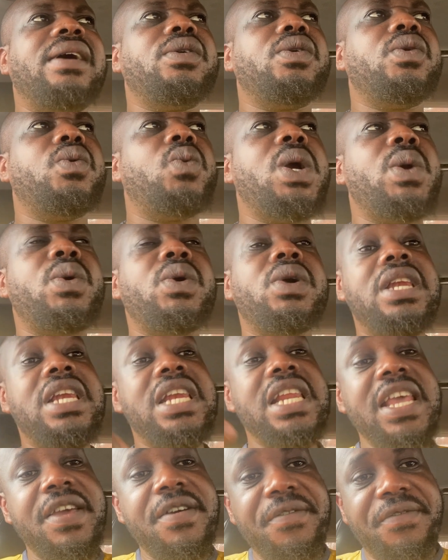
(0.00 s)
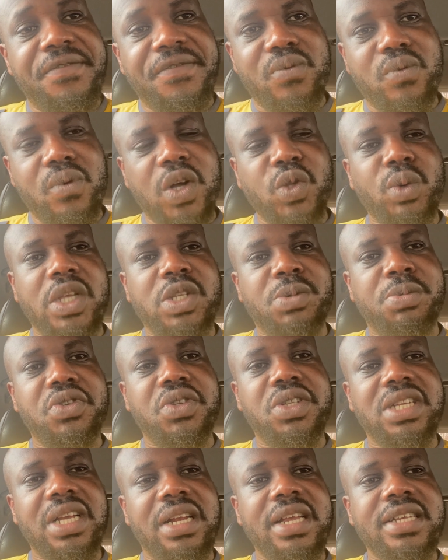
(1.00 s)
We will leave what we're supposed
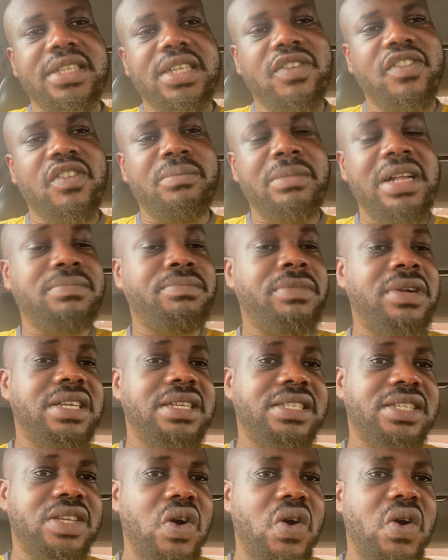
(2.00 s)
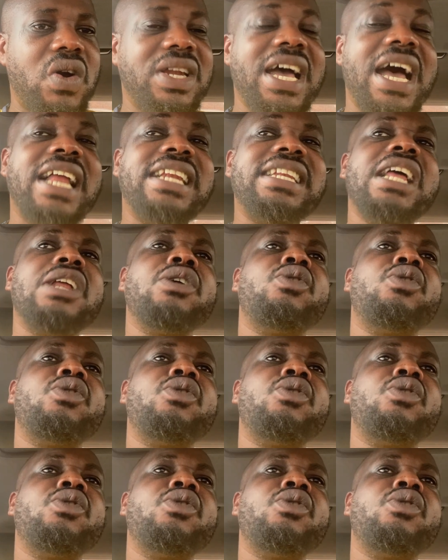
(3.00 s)
to declare state of emergency on, and then